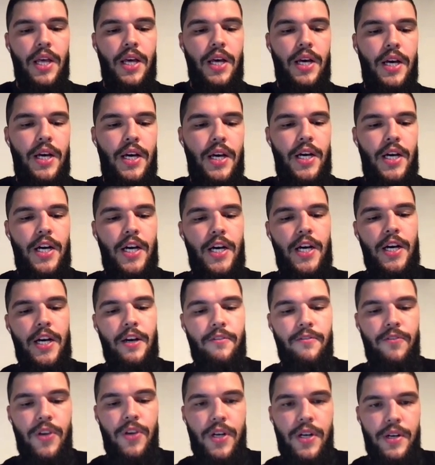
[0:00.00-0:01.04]

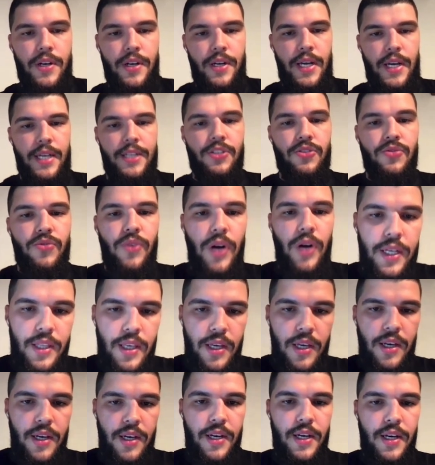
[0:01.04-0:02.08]
We are
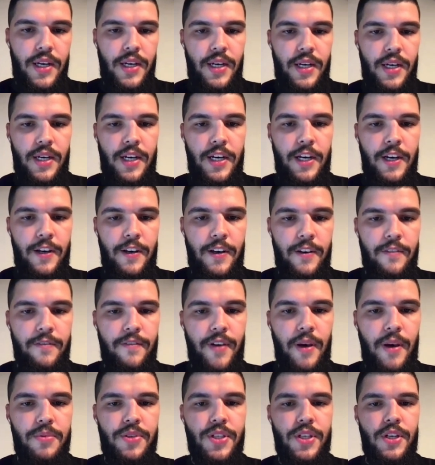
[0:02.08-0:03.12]
extracting
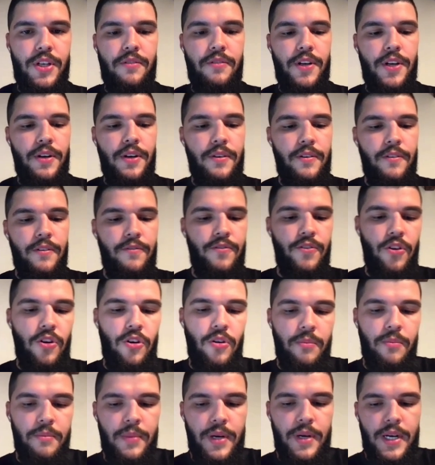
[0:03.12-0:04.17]
web server
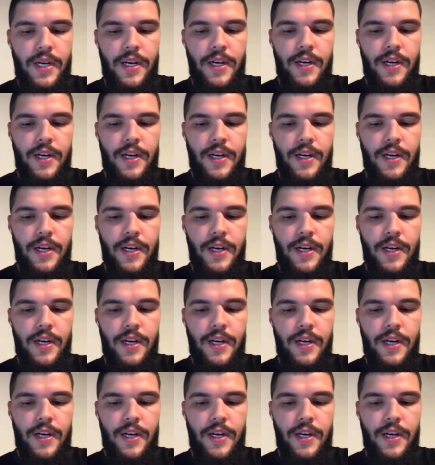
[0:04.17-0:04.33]
from